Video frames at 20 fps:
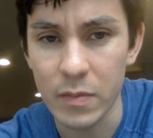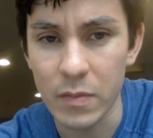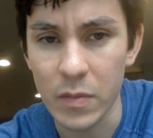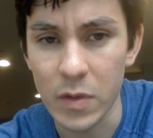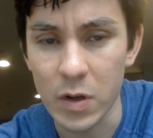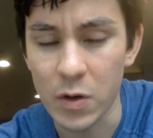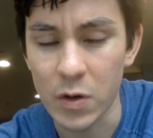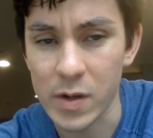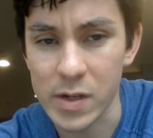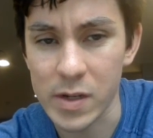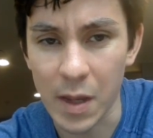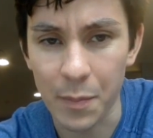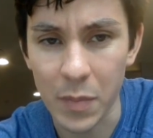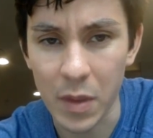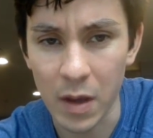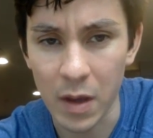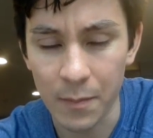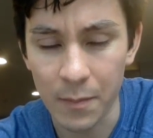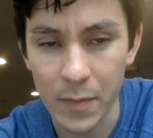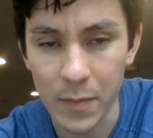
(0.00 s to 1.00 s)
they're doing
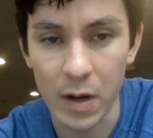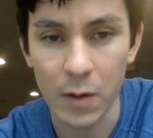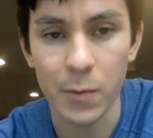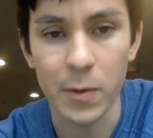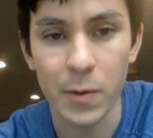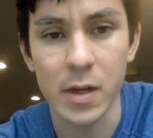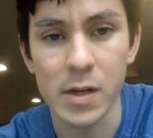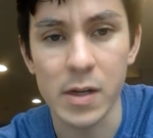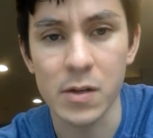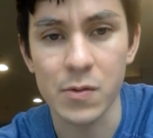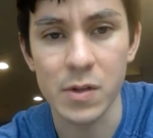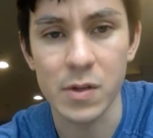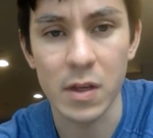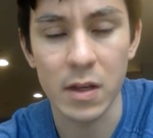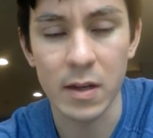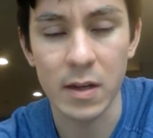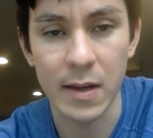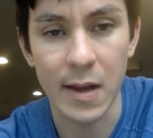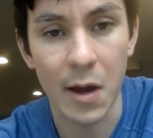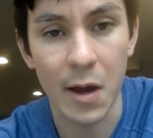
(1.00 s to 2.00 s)
something. And I realized
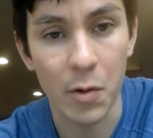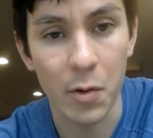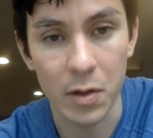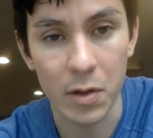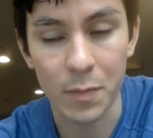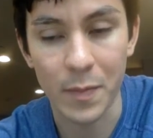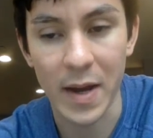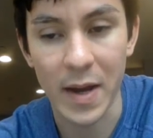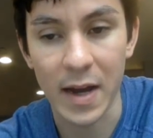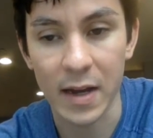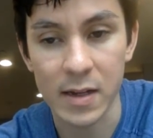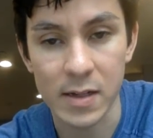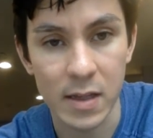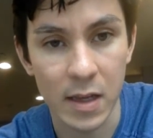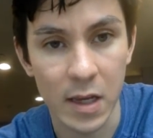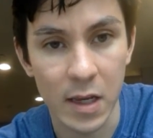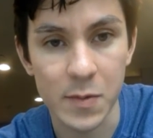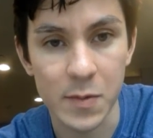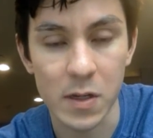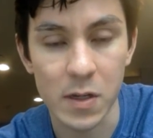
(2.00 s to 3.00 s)
now I look back, it's
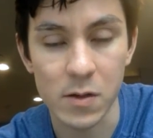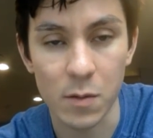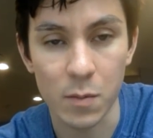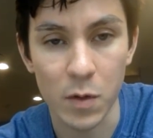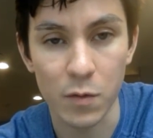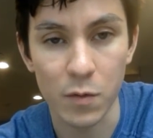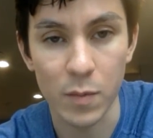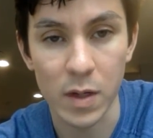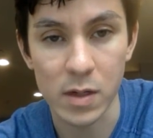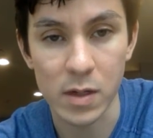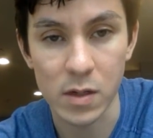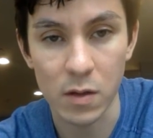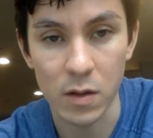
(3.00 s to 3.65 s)
the hip scissor movement.